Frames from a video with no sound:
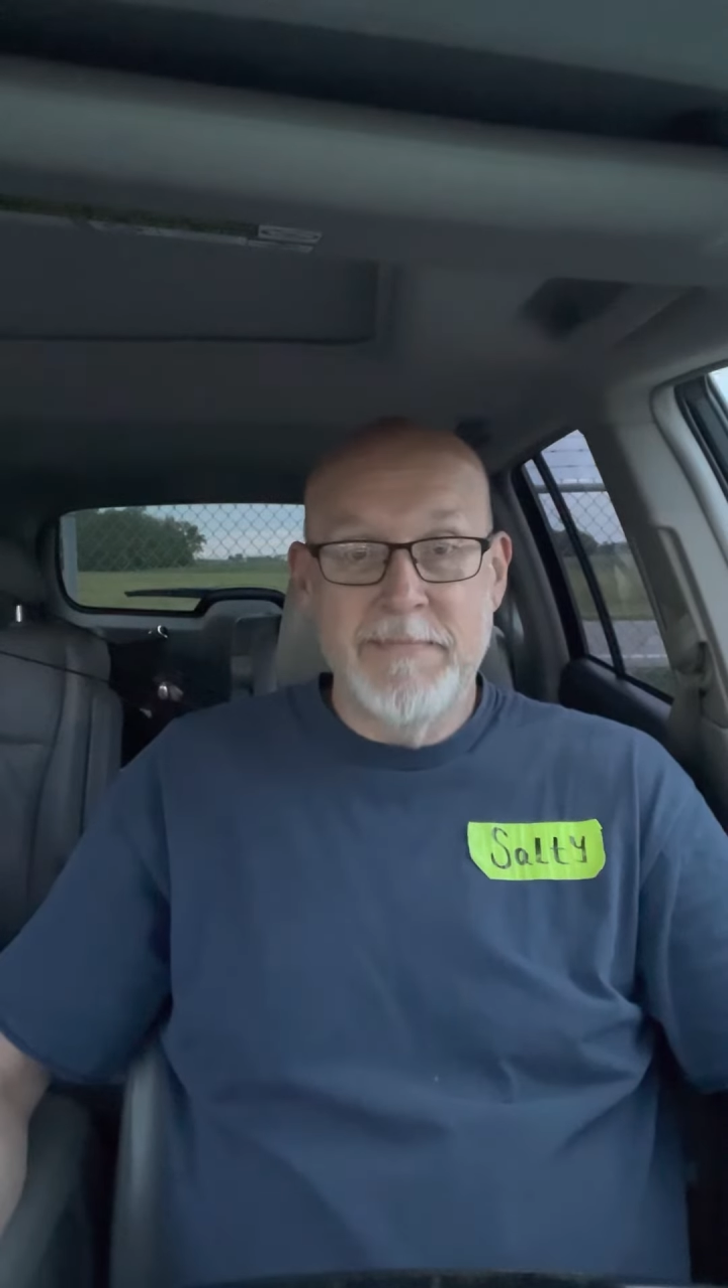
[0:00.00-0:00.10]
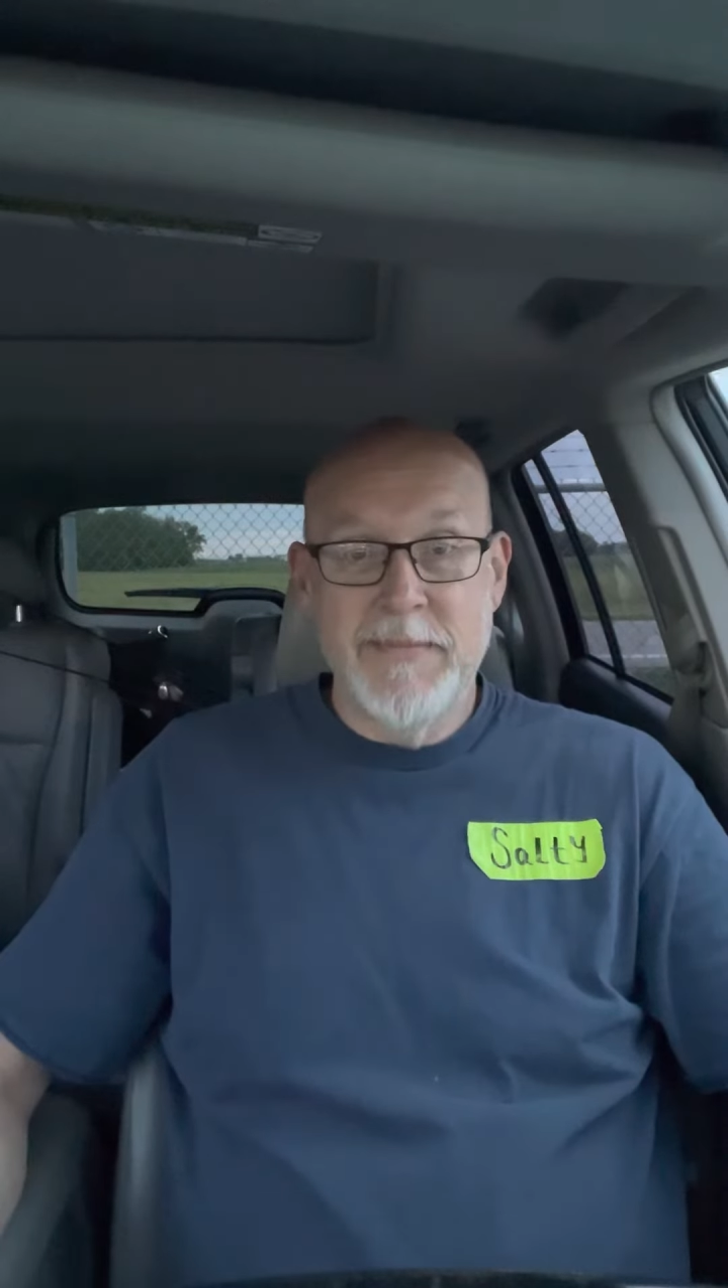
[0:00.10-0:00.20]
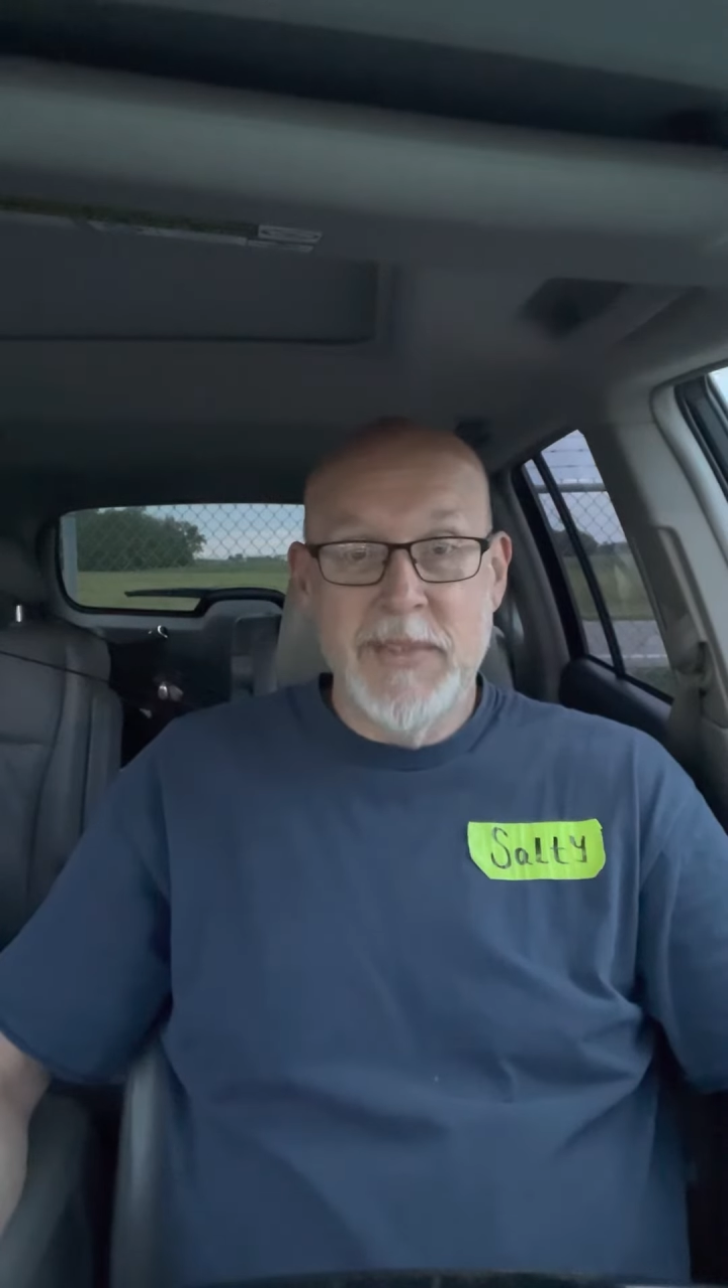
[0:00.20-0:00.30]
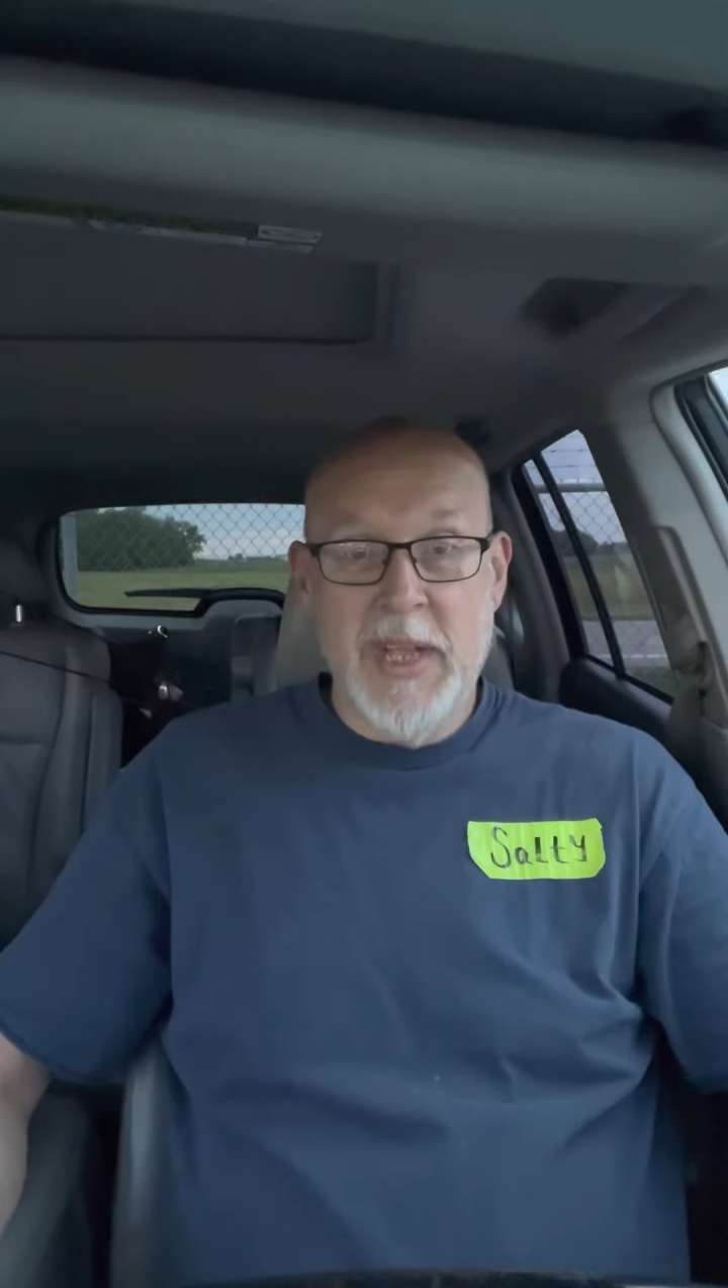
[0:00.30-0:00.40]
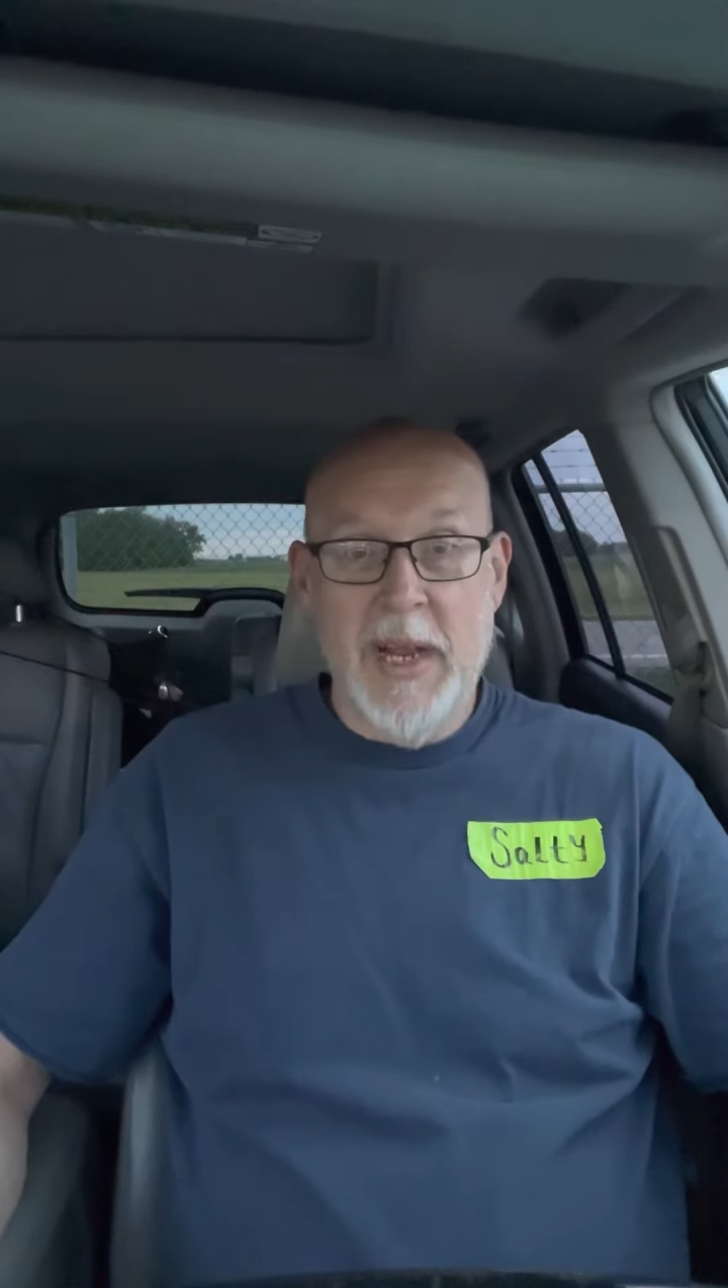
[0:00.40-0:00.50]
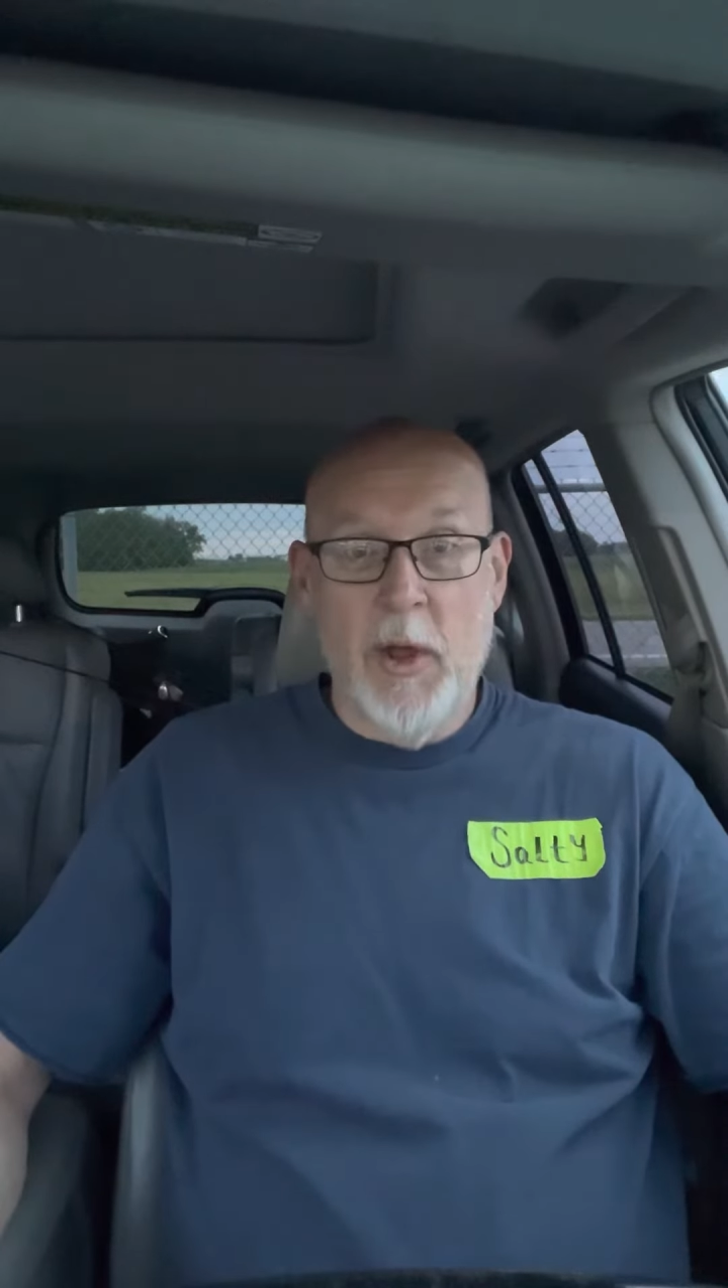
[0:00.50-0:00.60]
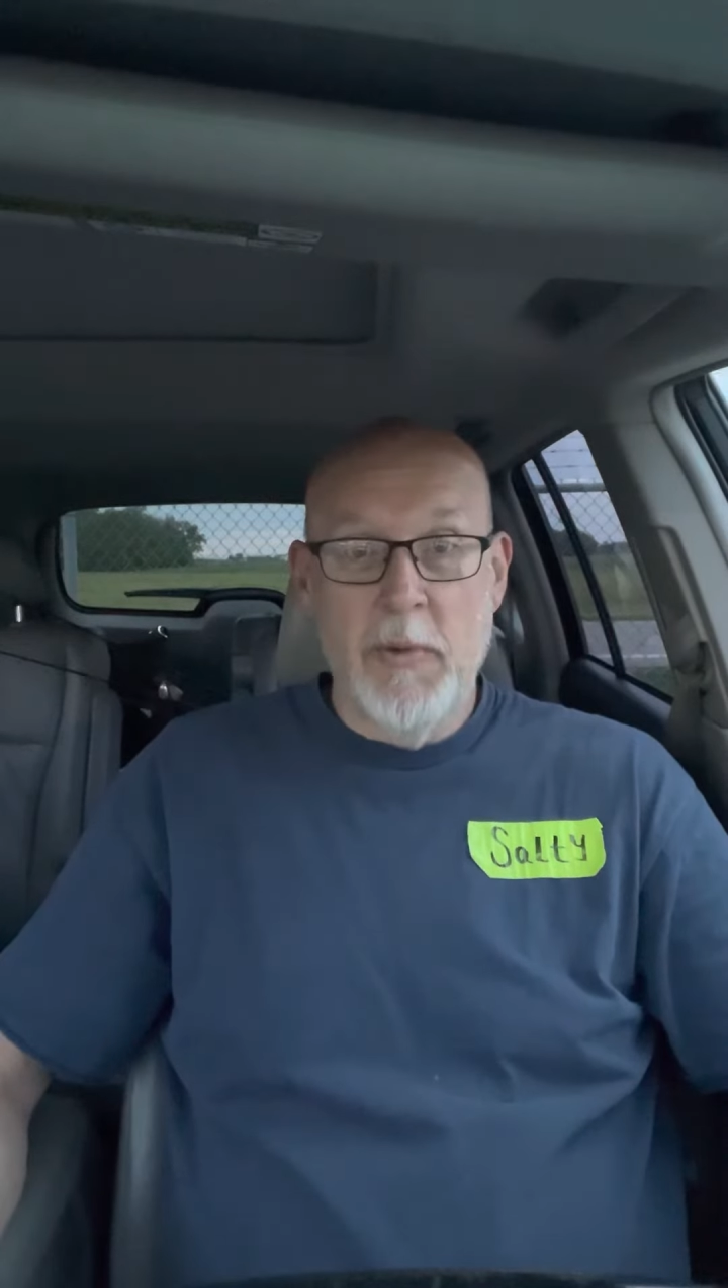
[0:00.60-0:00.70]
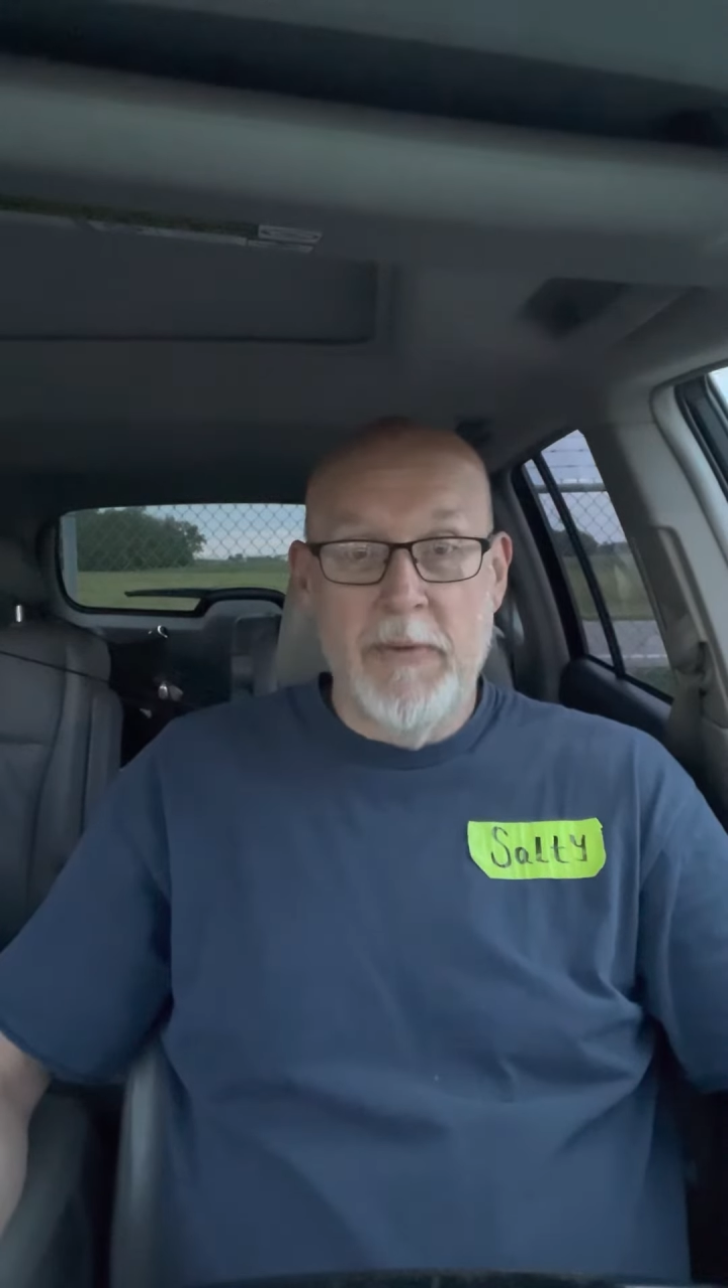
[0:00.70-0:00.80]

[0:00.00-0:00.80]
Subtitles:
Stay low mood